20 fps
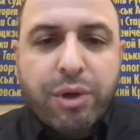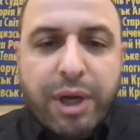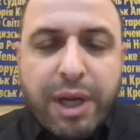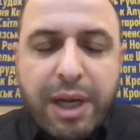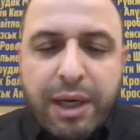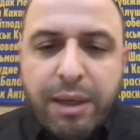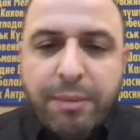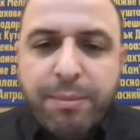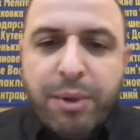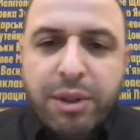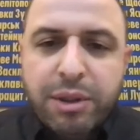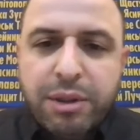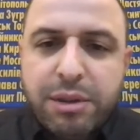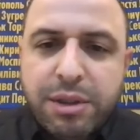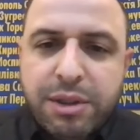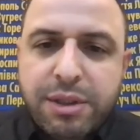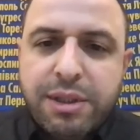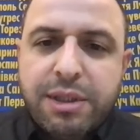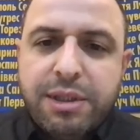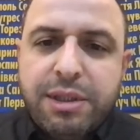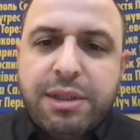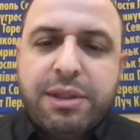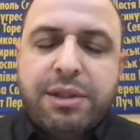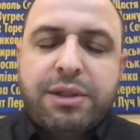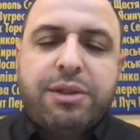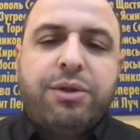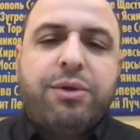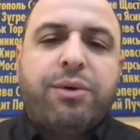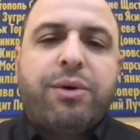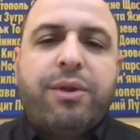organic partners
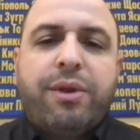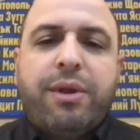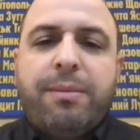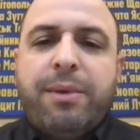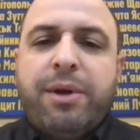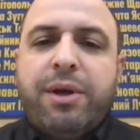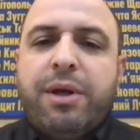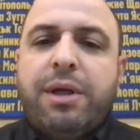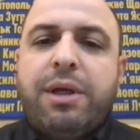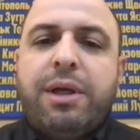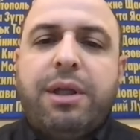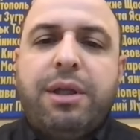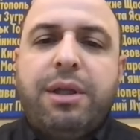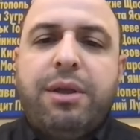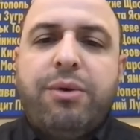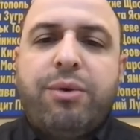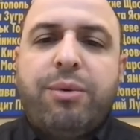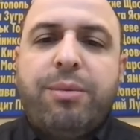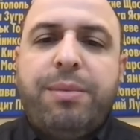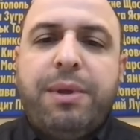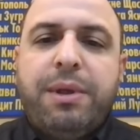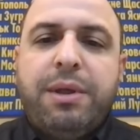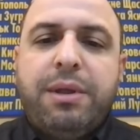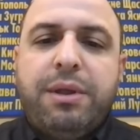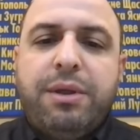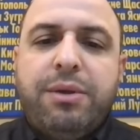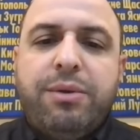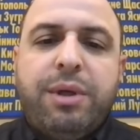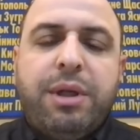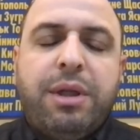is North American,
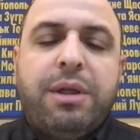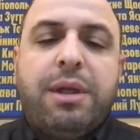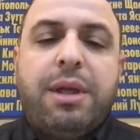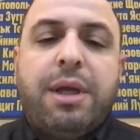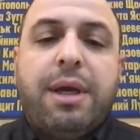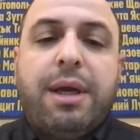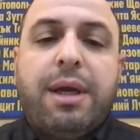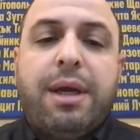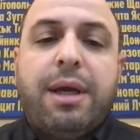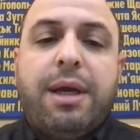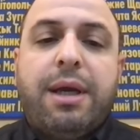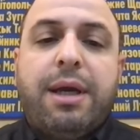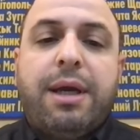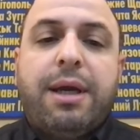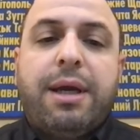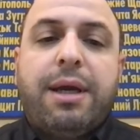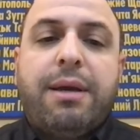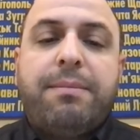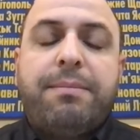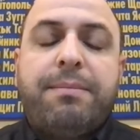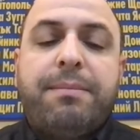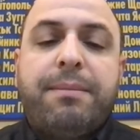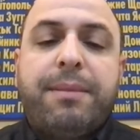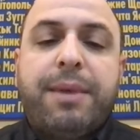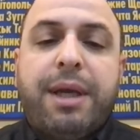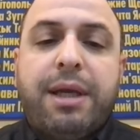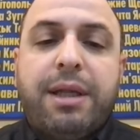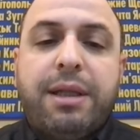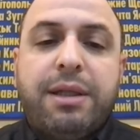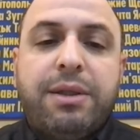European Union.
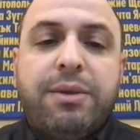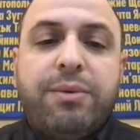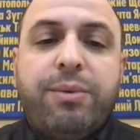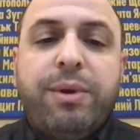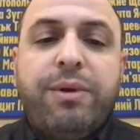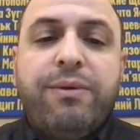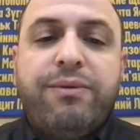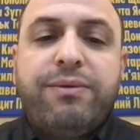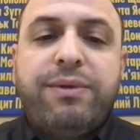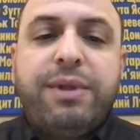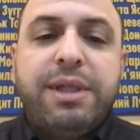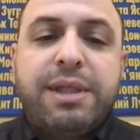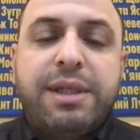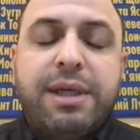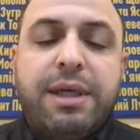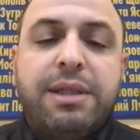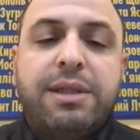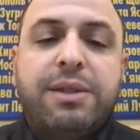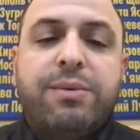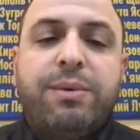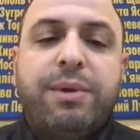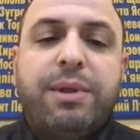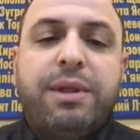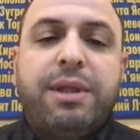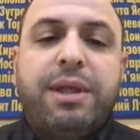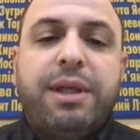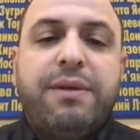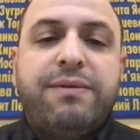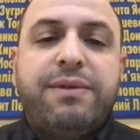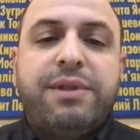And we've discussed
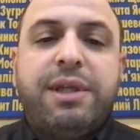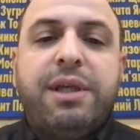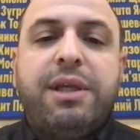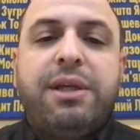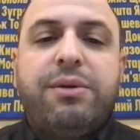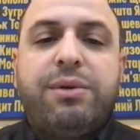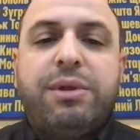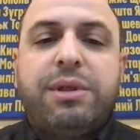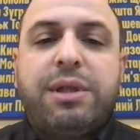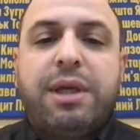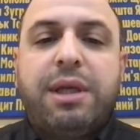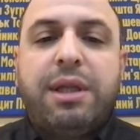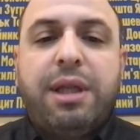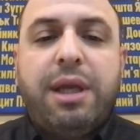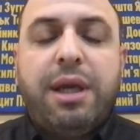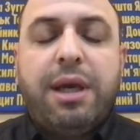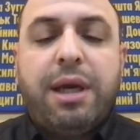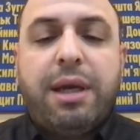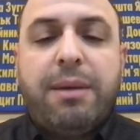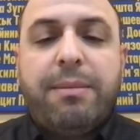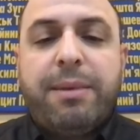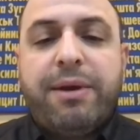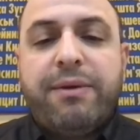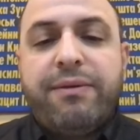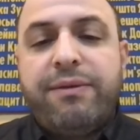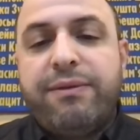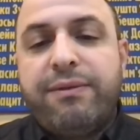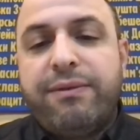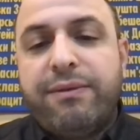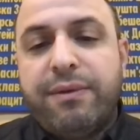with DFC, USAID,
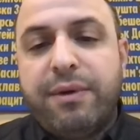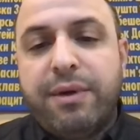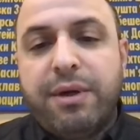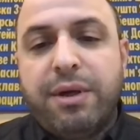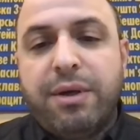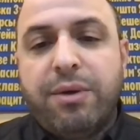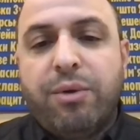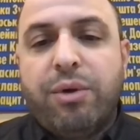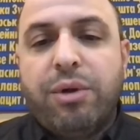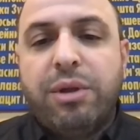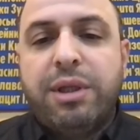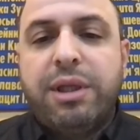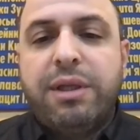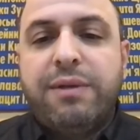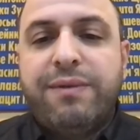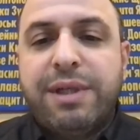IMF, all the